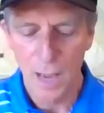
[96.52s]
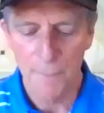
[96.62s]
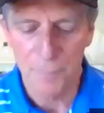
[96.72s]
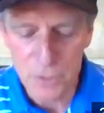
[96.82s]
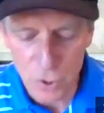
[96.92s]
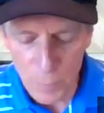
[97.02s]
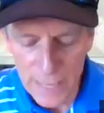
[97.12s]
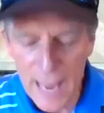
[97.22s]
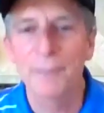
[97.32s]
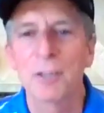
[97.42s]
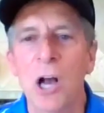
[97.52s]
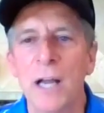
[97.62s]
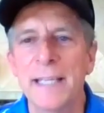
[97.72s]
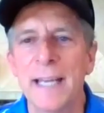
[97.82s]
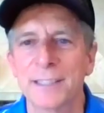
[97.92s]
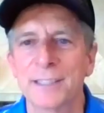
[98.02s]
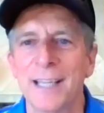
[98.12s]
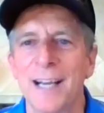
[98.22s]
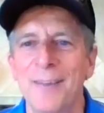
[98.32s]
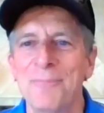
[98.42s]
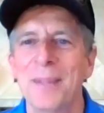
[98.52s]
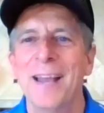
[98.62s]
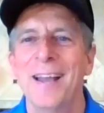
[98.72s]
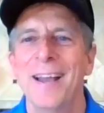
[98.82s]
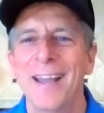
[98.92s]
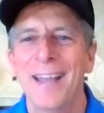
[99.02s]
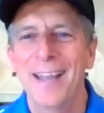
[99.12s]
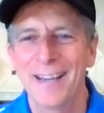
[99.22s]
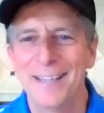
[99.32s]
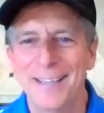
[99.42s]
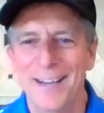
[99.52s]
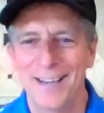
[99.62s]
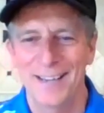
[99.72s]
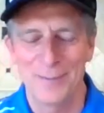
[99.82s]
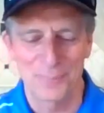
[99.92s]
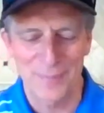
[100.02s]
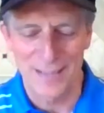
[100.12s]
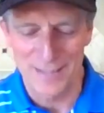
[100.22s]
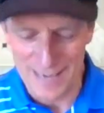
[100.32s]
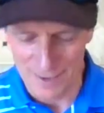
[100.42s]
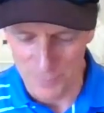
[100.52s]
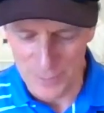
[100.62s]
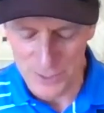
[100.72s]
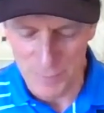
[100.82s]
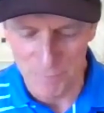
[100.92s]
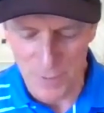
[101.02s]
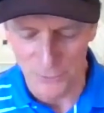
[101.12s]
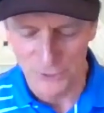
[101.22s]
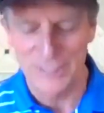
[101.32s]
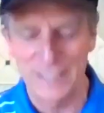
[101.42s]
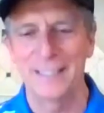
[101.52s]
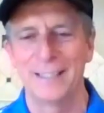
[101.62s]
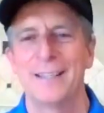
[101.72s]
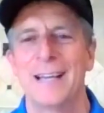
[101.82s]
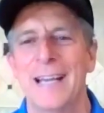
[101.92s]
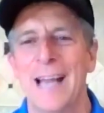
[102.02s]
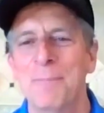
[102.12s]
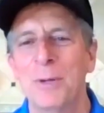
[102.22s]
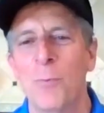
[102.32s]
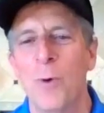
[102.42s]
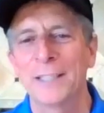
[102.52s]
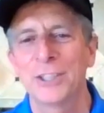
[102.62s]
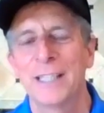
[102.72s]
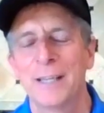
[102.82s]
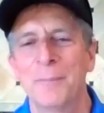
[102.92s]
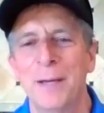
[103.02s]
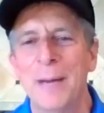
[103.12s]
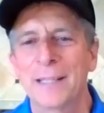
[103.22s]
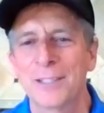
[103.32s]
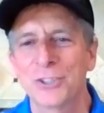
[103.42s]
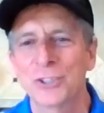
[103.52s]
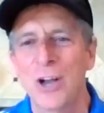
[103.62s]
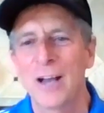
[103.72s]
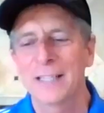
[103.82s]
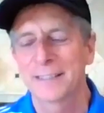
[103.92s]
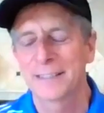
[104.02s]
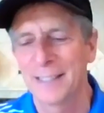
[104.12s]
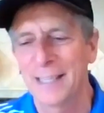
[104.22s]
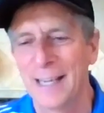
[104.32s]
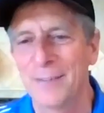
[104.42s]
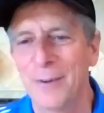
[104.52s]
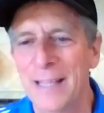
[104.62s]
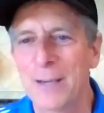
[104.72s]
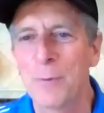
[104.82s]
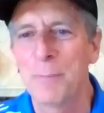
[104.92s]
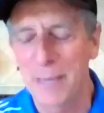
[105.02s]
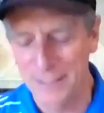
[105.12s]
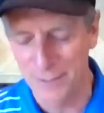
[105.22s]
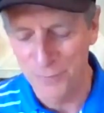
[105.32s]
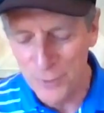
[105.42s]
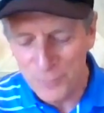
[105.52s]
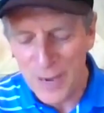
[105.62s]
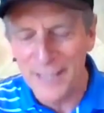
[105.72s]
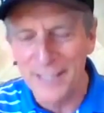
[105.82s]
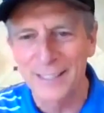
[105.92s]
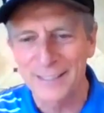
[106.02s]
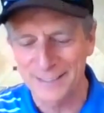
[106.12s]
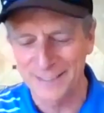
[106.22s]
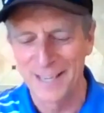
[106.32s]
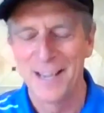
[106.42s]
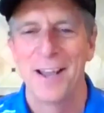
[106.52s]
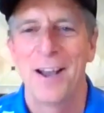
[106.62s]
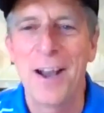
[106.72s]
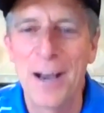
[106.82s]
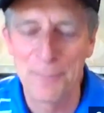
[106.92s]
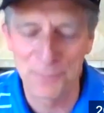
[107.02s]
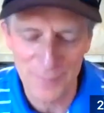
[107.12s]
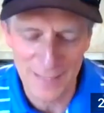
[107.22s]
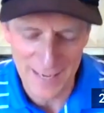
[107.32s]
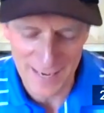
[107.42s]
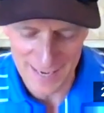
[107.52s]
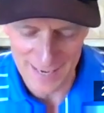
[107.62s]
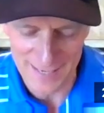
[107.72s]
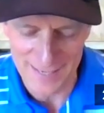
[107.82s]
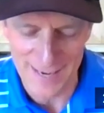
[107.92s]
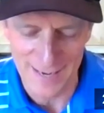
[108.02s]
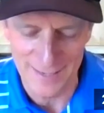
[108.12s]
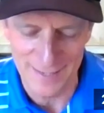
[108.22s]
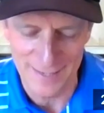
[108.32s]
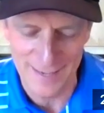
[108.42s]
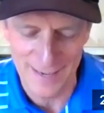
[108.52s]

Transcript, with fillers: Um, so we have a contest um, and um, everybody's been posting and, and I've been watching them about the sauce. And I think we picked a few finalists um, and uh,